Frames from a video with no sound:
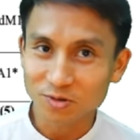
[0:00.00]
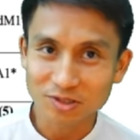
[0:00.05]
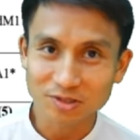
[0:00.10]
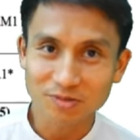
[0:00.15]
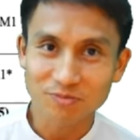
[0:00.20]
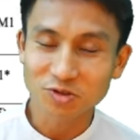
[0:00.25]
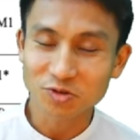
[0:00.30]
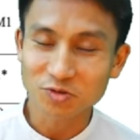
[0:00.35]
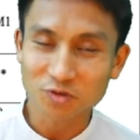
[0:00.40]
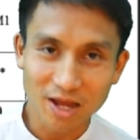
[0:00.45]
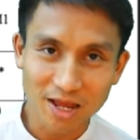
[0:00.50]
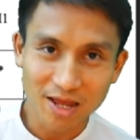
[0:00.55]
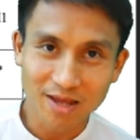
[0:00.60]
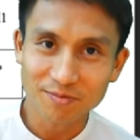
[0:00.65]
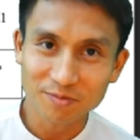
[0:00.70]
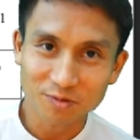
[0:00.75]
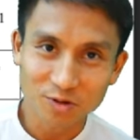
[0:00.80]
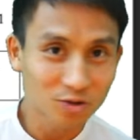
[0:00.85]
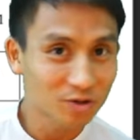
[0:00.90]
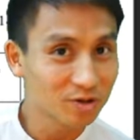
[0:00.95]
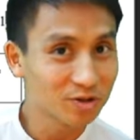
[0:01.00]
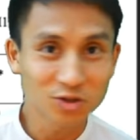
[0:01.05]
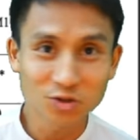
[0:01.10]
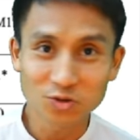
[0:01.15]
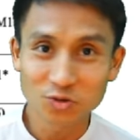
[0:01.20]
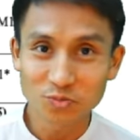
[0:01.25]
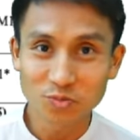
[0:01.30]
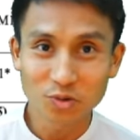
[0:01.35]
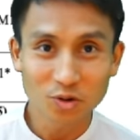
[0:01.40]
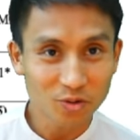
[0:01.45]
subscribe or
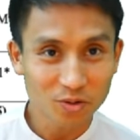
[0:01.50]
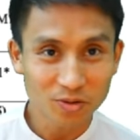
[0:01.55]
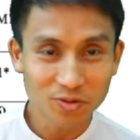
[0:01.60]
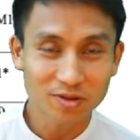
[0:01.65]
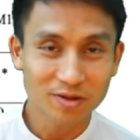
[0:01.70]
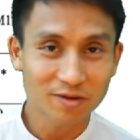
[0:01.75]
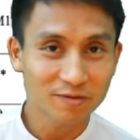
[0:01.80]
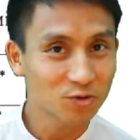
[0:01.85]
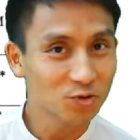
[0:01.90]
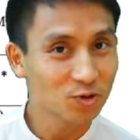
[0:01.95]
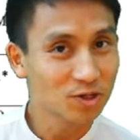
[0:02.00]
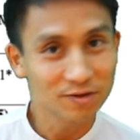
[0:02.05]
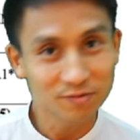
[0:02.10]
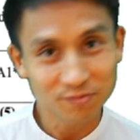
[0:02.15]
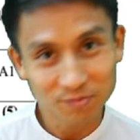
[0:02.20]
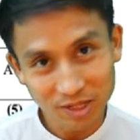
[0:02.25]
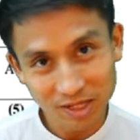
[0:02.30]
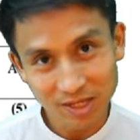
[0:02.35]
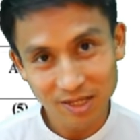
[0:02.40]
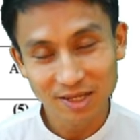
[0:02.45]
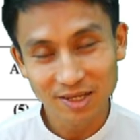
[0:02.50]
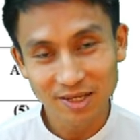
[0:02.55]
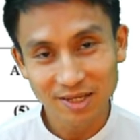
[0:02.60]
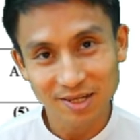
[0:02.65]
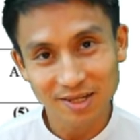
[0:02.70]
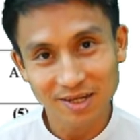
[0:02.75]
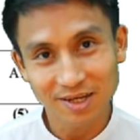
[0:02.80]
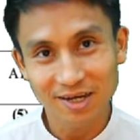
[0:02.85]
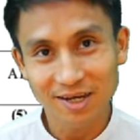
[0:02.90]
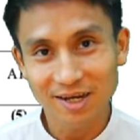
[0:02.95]
do both if you love me.
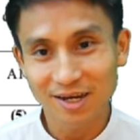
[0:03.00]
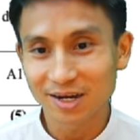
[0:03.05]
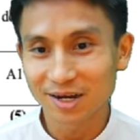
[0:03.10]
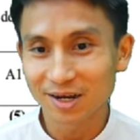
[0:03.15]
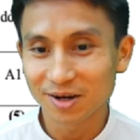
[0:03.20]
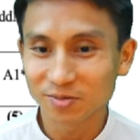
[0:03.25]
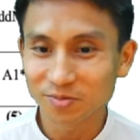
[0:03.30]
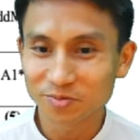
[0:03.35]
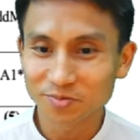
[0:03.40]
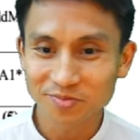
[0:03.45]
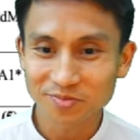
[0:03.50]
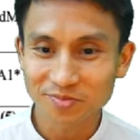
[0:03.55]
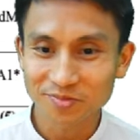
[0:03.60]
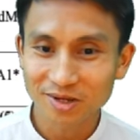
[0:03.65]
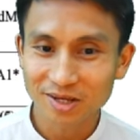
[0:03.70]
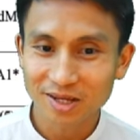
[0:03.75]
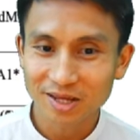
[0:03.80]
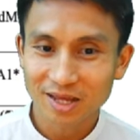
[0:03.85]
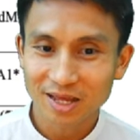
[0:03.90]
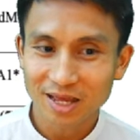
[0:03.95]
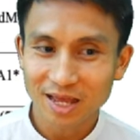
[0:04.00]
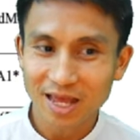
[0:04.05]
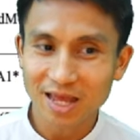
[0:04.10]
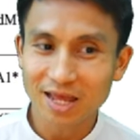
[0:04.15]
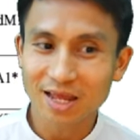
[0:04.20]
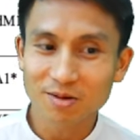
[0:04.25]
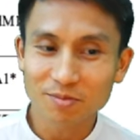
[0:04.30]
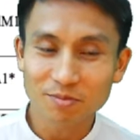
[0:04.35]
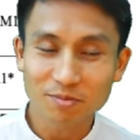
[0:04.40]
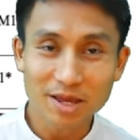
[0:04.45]

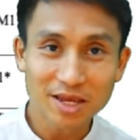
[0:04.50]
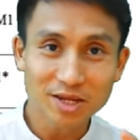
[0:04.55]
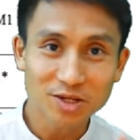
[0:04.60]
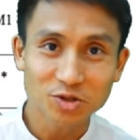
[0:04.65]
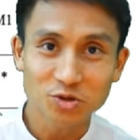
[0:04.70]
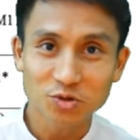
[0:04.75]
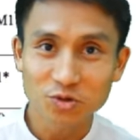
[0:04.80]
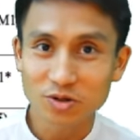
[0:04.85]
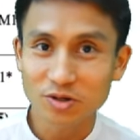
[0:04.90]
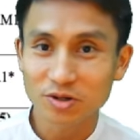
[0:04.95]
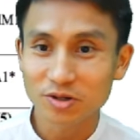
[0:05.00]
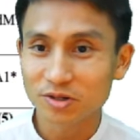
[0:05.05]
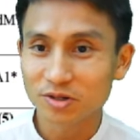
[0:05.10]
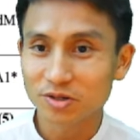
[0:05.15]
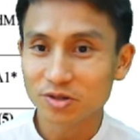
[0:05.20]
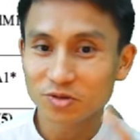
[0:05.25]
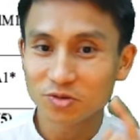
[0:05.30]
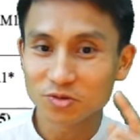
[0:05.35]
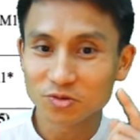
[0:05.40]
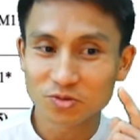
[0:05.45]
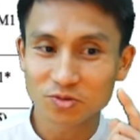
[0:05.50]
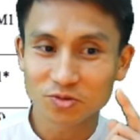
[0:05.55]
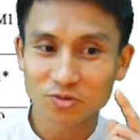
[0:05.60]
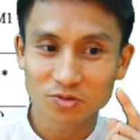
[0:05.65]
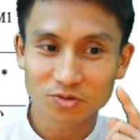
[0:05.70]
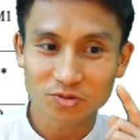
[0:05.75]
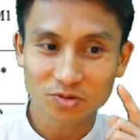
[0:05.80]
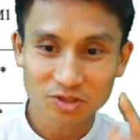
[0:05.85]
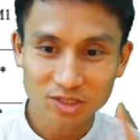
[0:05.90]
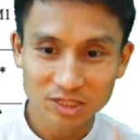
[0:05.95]
And make sure you
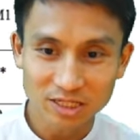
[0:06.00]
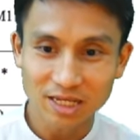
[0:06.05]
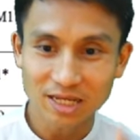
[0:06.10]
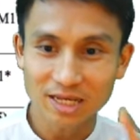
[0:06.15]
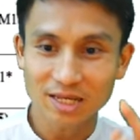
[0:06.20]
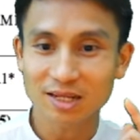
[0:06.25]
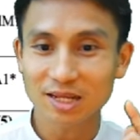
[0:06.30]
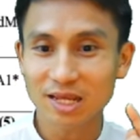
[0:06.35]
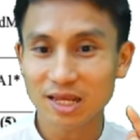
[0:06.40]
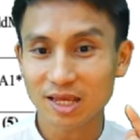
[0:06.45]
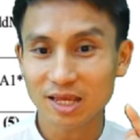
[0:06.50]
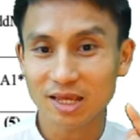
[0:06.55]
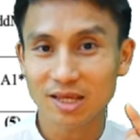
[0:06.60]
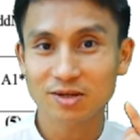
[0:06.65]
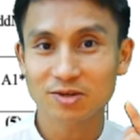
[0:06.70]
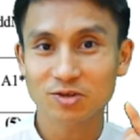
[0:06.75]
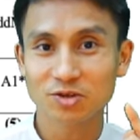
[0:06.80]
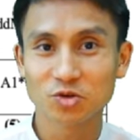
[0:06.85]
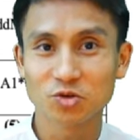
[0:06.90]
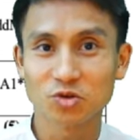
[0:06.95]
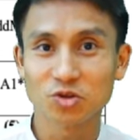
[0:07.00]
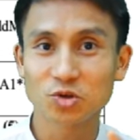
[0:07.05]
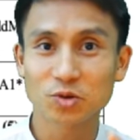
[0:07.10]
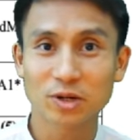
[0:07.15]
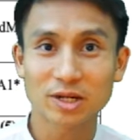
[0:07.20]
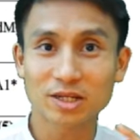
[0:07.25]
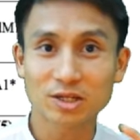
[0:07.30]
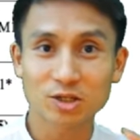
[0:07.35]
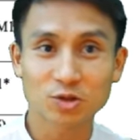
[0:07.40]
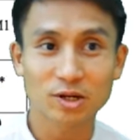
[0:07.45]
see the June
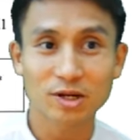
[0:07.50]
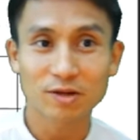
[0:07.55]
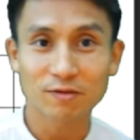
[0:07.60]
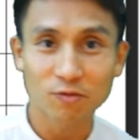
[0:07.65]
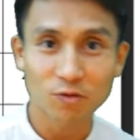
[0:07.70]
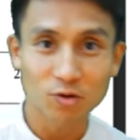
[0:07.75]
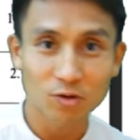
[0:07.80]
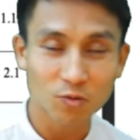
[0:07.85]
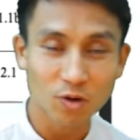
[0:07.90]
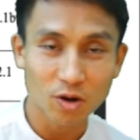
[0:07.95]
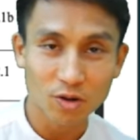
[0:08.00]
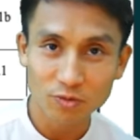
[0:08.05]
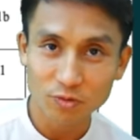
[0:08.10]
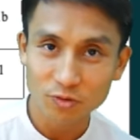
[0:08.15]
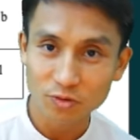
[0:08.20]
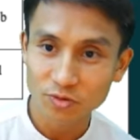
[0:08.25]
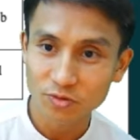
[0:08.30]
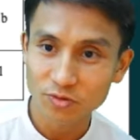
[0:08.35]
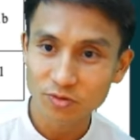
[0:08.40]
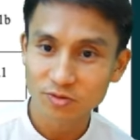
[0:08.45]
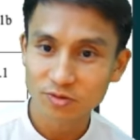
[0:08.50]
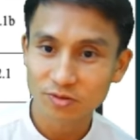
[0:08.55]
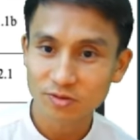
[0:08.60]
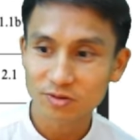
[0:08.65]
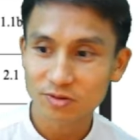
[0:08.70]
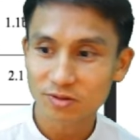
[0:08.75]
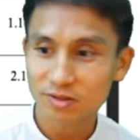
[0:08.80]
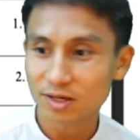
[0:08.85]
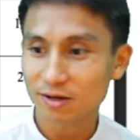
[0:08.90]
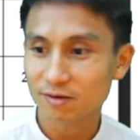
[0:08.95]
2024 walkthrough,
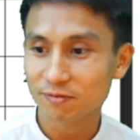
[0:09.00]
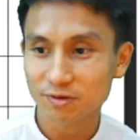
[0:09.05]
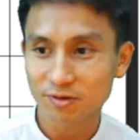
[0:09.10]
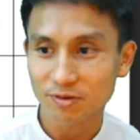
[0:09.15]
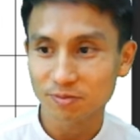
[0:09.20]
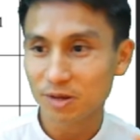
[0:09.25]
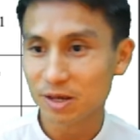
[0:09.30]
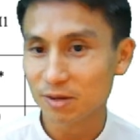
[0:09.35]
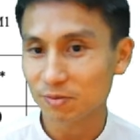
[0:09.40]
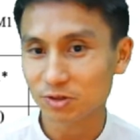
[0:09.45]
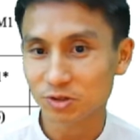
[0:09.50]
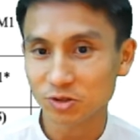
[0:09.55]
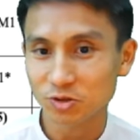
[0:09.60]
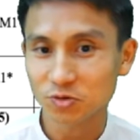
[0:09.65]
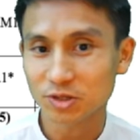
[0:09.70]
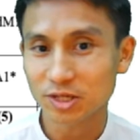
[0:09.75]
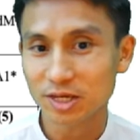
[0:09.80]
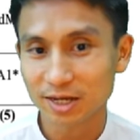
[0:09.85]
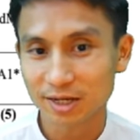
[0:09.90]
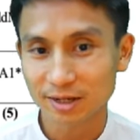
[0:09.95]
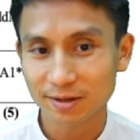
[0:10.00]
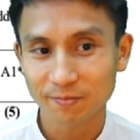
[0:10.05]
yeah, for paper 2 here.